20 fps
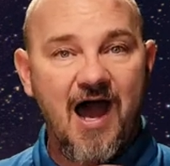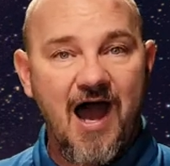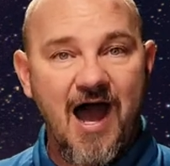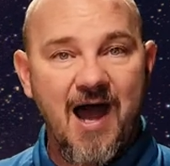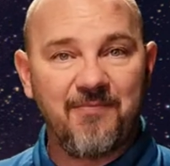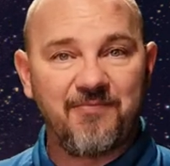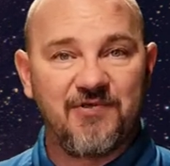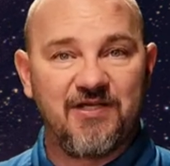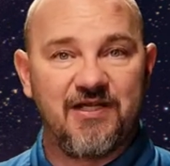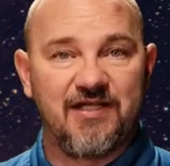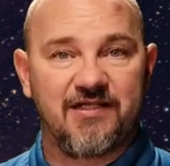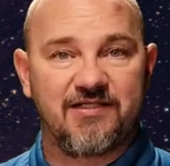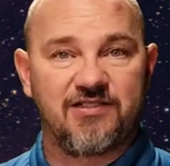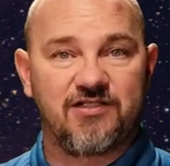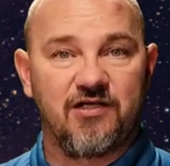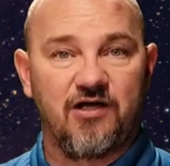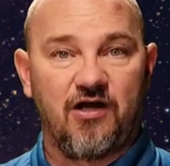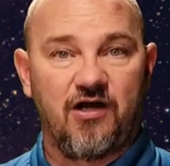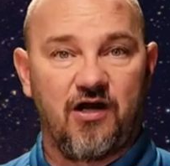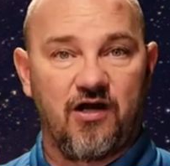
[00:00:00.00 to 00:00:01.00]

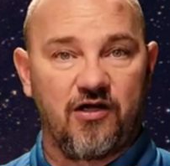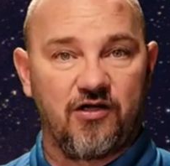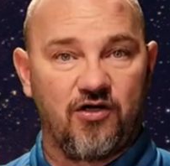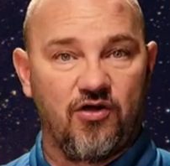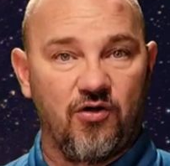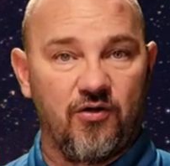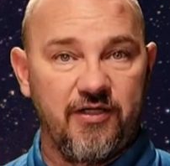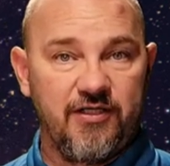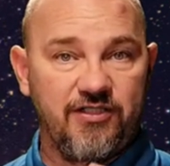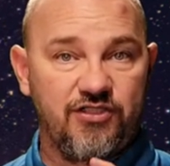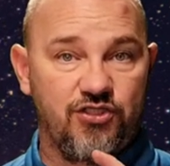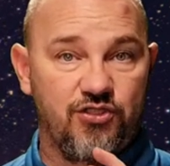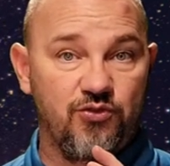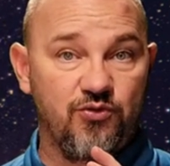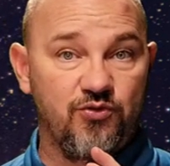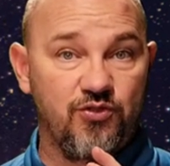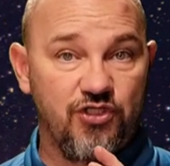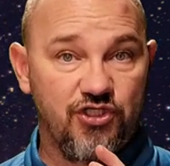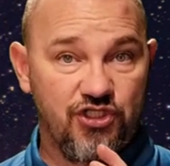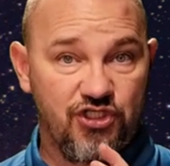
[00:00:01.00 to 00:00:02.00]
optics are going
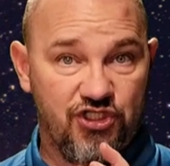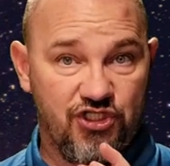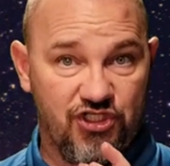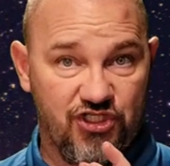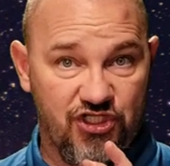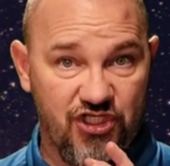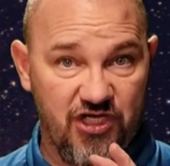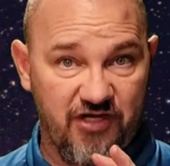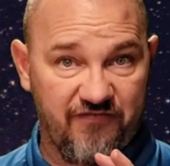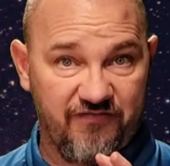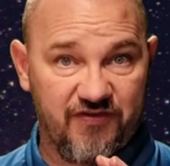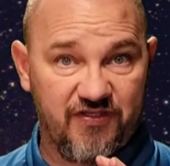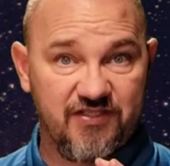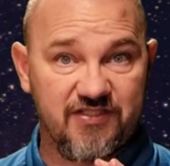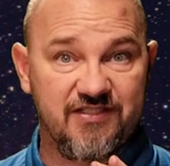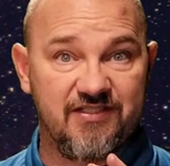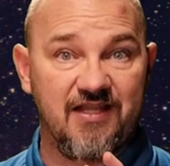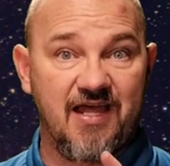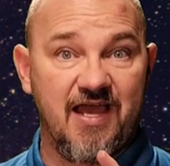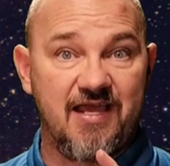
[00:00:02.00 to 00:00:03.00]
to shift
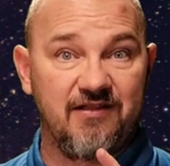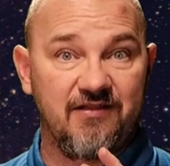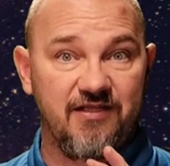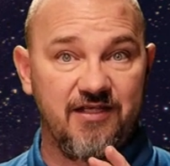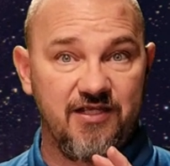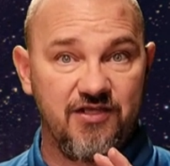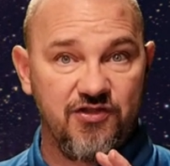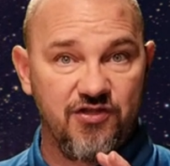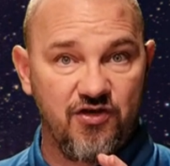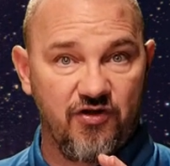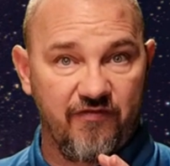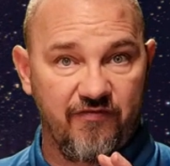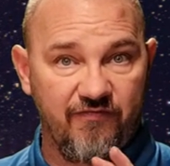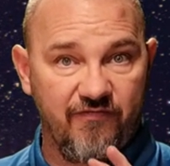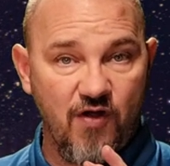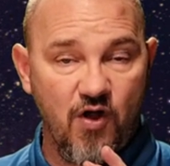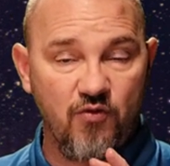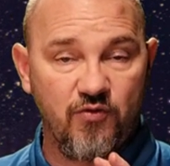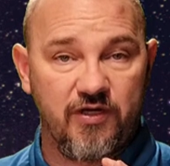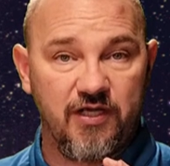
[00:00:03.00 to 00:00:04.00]
slightly in their
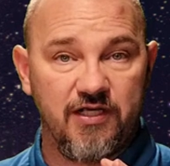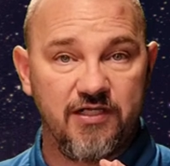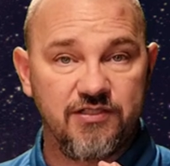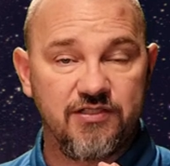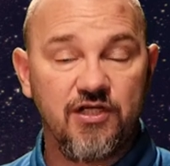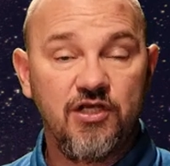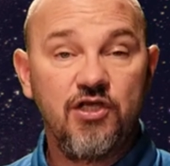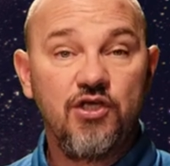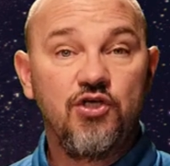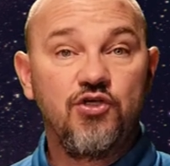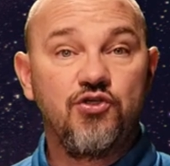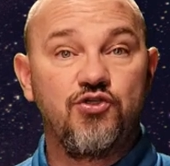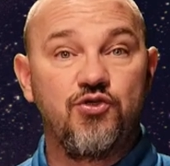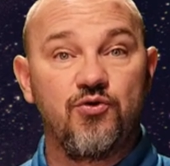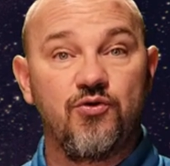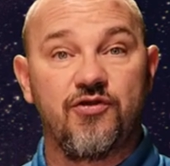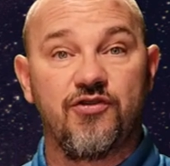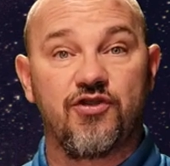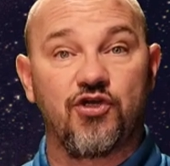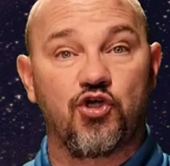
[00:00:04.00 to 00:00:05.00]
focus
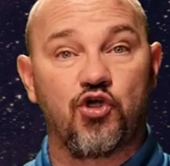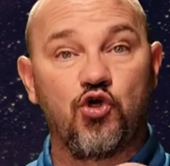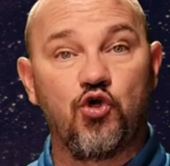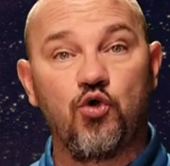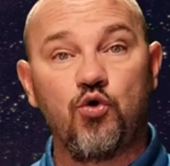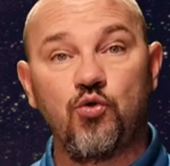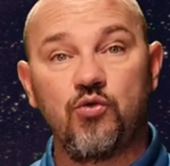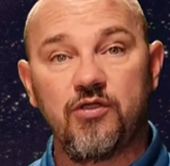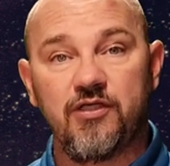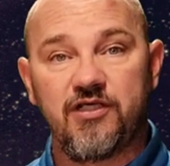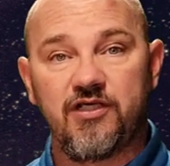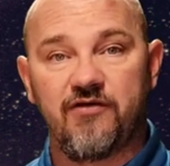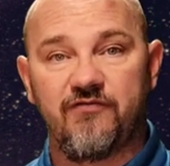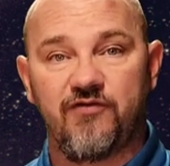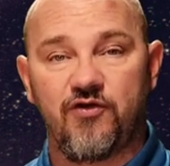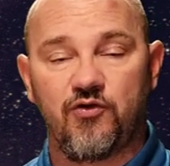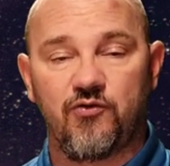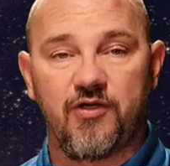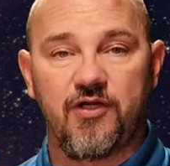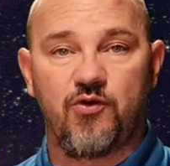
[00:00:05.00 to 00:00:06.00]
due to the cooling
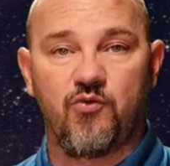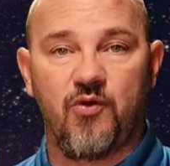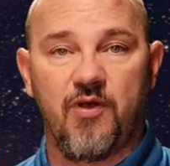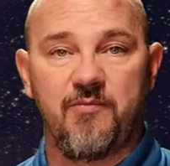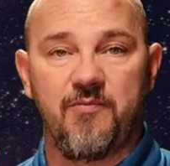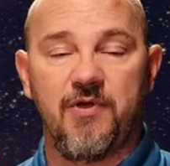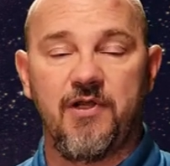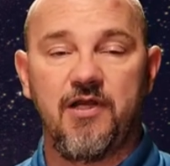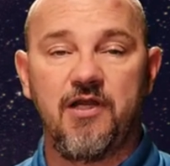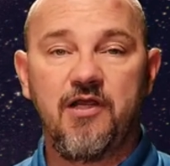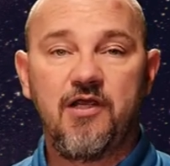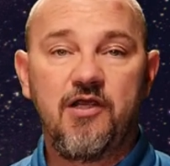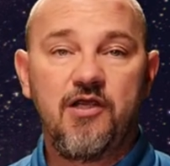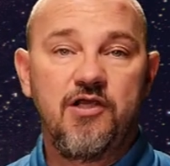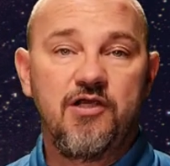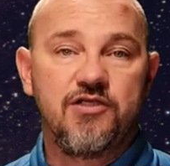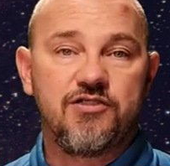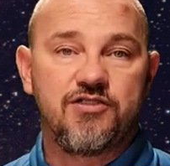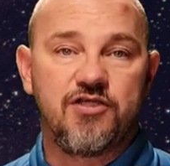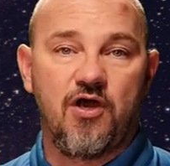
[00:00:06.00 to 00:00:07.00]
of your equipment.
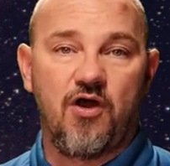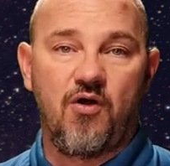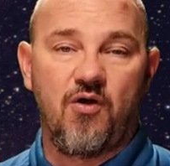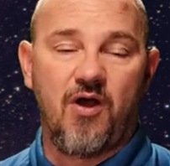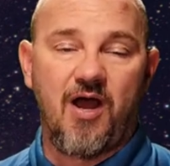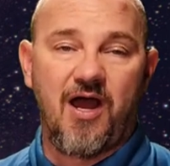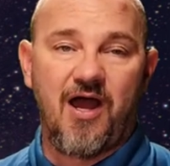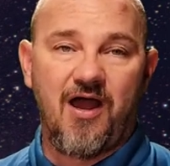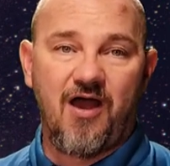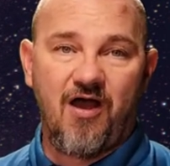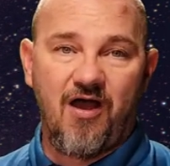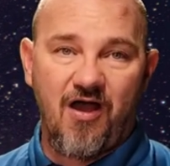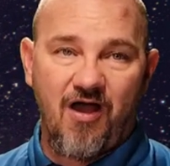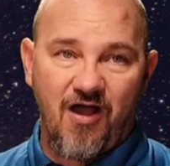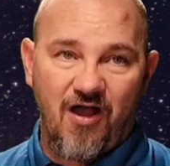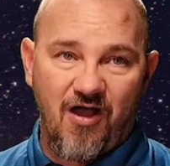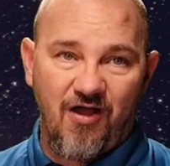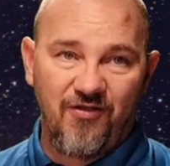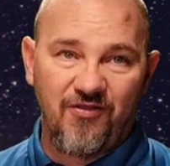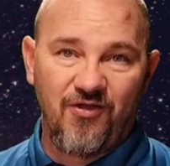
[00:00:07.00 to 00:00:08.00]
So
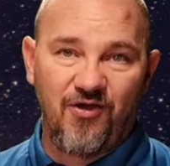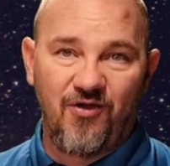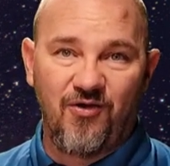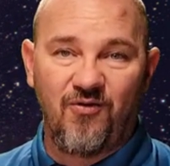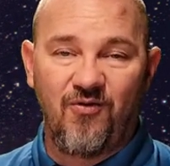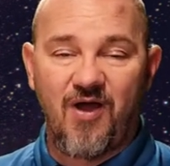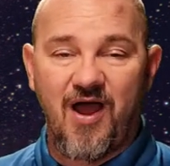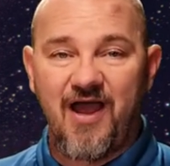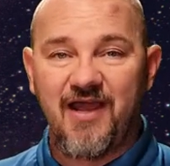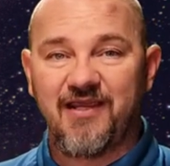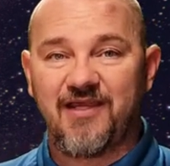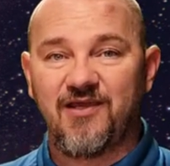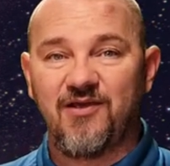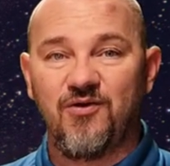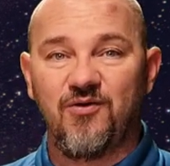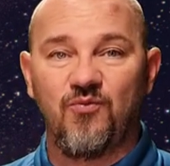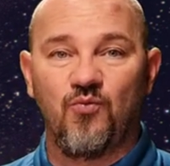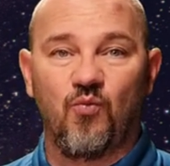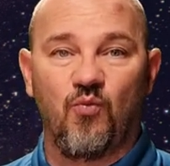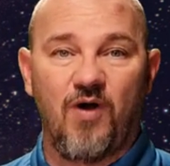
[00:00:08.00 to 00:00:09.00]
although I
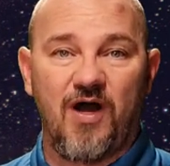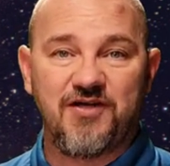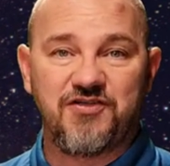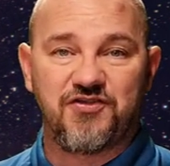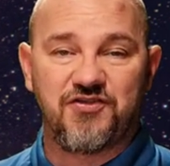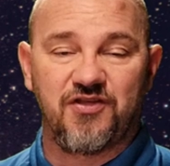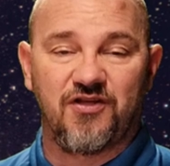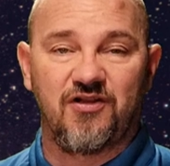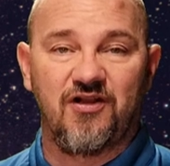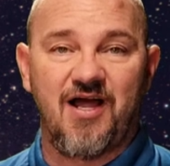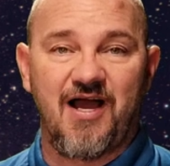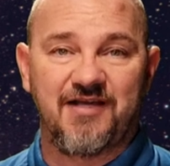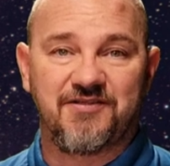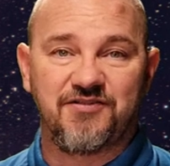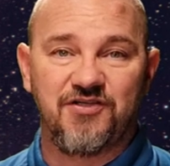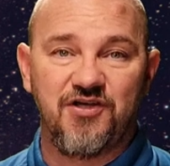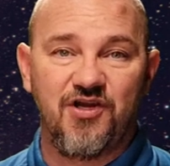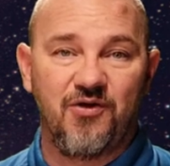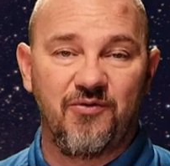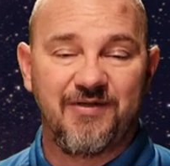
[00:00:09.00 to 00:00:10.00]
can watch the clock
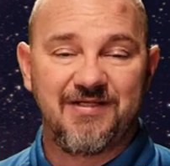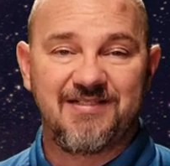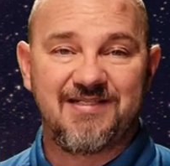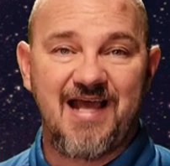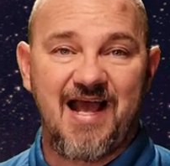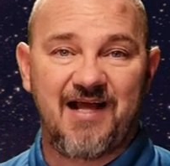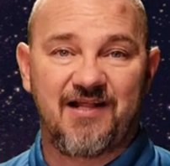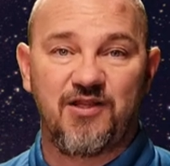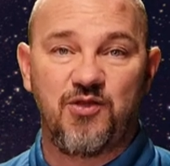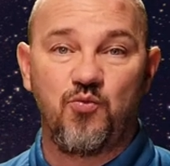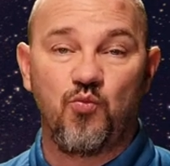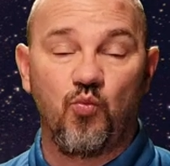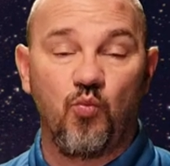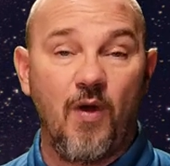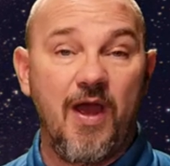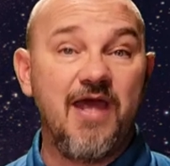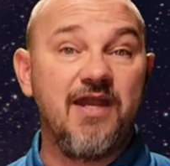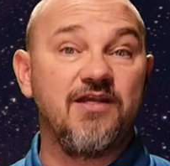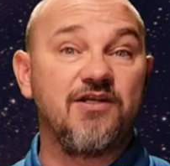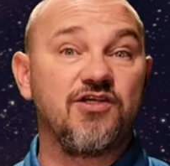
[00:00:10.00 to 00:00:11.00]
to know exactly
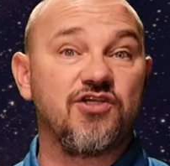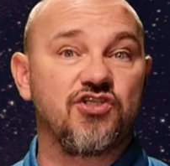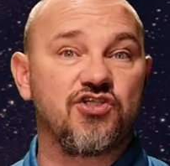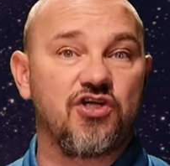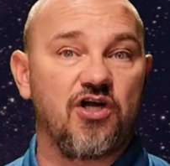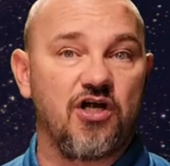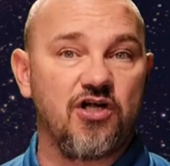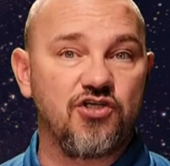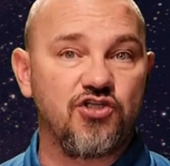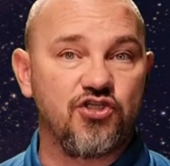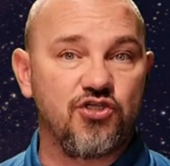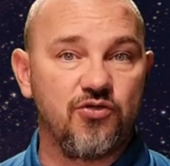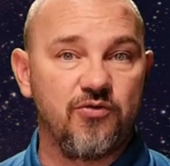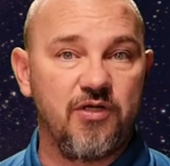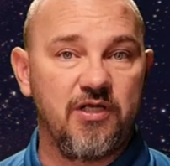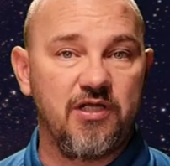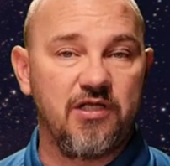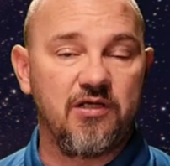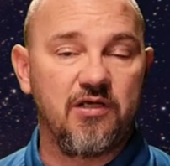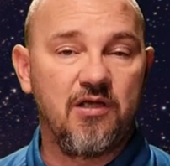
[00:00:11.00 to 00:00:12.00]
when to start
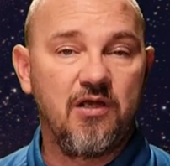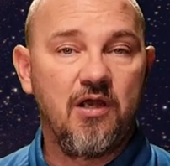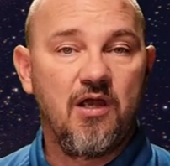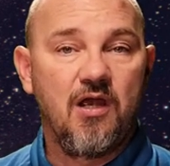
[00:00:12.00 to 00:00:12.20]
shooting,